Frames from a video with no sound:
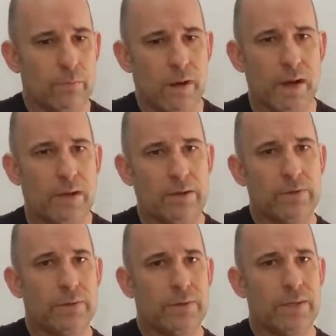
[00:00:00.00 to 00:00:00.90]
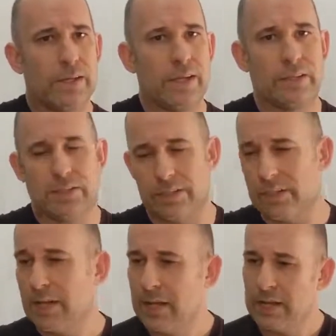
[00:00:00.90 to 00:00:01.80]
why are you doing this,
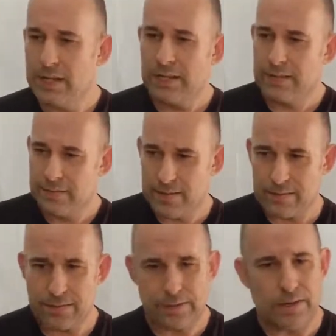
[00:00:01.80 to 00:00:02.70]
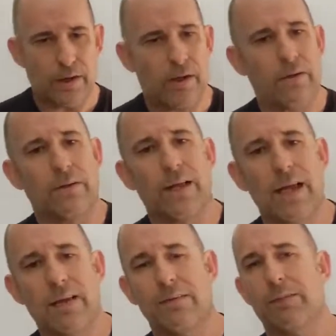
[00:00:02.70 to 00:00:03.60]
and because they all
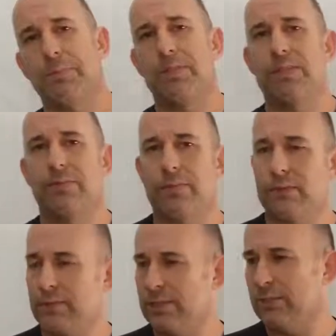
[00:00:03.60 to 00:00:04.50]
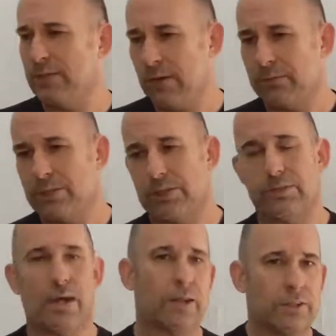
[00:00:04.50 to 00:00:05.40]
have a specific reason. We don't just
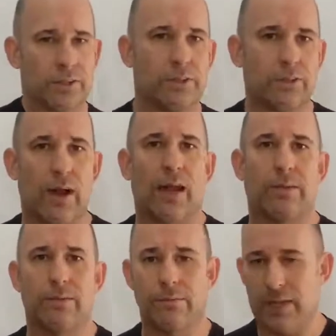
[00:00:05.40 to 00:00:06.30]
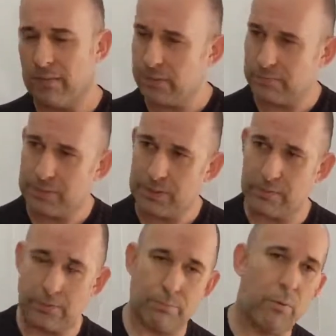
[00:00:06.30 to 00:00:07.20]
strike just to strike. We have a
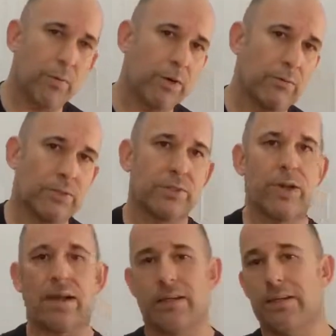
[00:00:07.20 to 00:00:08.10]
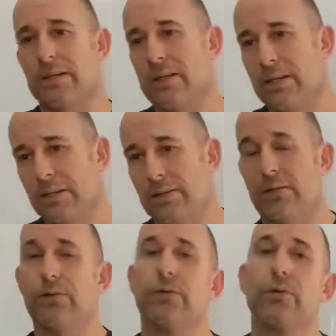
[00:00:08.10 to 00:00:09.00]
specific point we're striking to
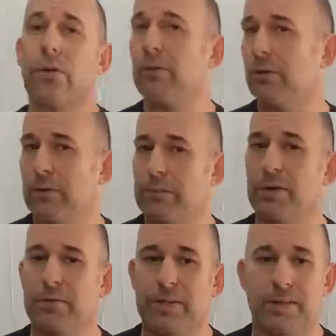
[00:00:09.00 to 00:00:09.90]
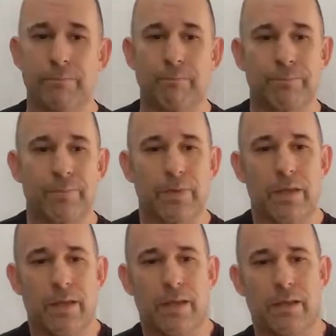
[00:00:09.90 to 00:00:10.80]
control our opponent.
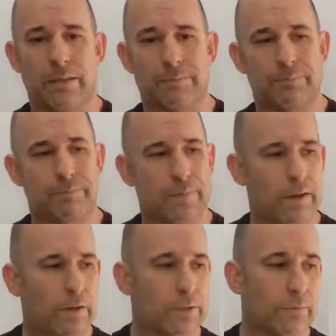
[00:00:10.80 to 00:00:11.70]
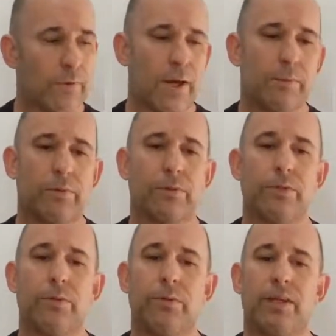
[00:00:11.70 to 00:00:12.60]
And also we're able
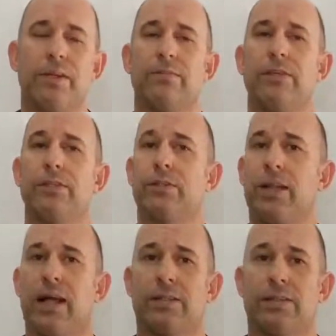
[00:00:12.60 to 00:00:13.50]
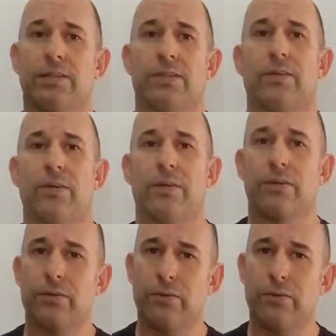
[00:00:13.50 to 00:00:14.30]
to individualize this art